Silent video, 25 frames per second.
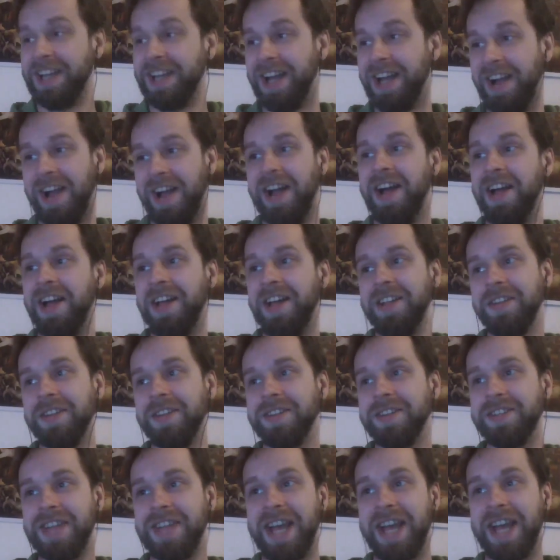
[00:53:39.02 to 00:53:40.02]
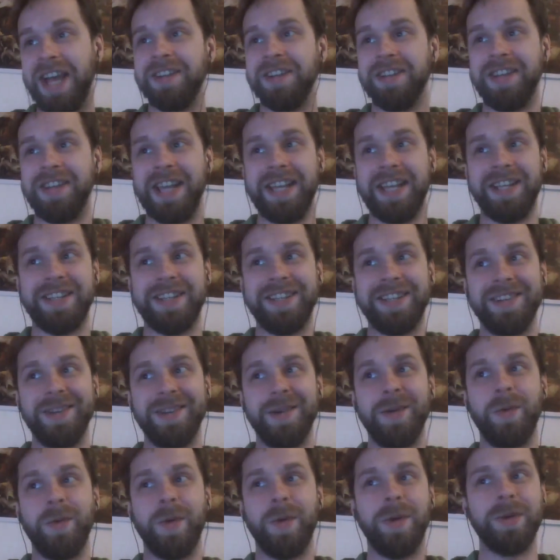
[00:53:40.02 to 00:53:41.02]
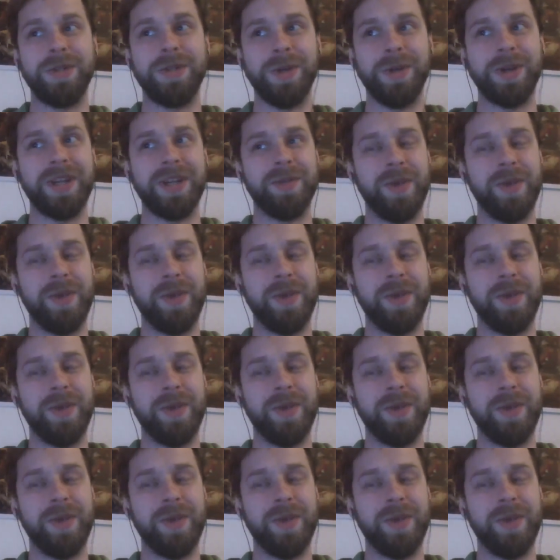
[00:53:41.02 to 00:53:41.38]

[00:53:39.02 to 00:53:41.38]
like we were talking